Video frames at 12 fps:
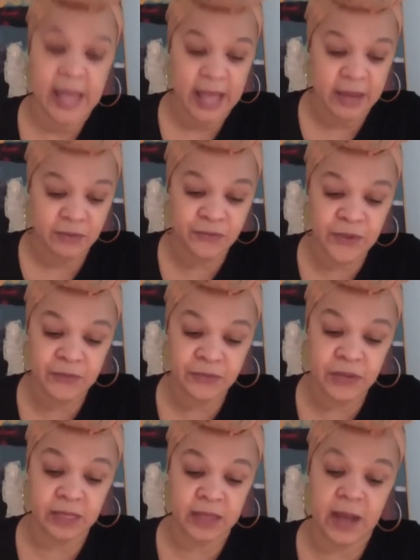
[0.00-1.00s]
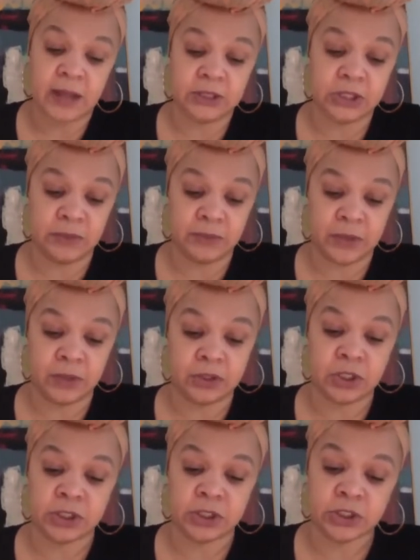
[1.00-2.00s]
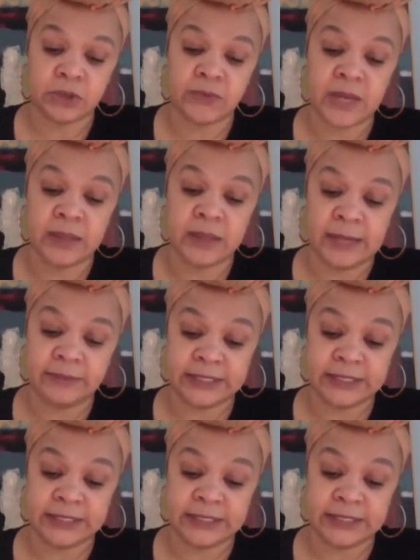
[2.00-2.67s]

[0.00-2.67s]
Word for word: And 50,000 of those are serving life